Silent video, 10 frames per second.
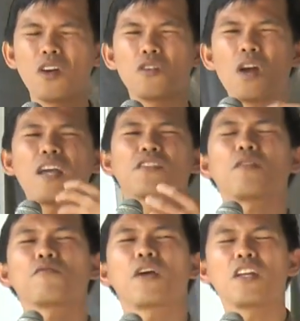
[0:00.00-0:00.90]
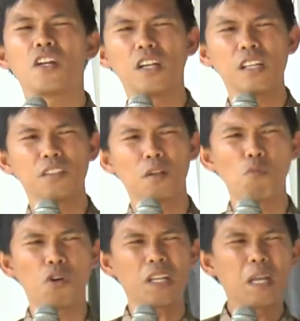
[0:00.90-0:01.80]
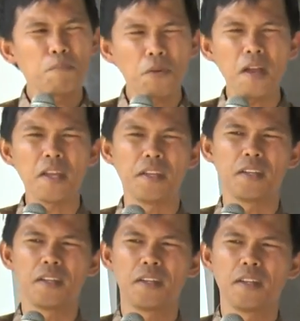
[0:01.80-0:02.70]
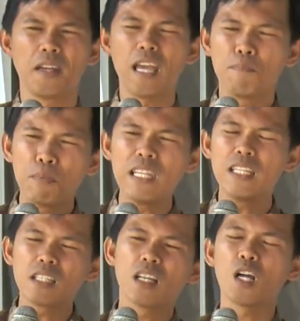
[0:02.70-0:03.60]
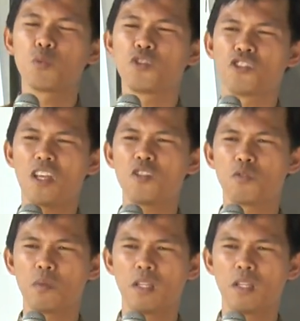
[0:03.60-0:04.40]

rise up very early in the morning and pray and plead that God would change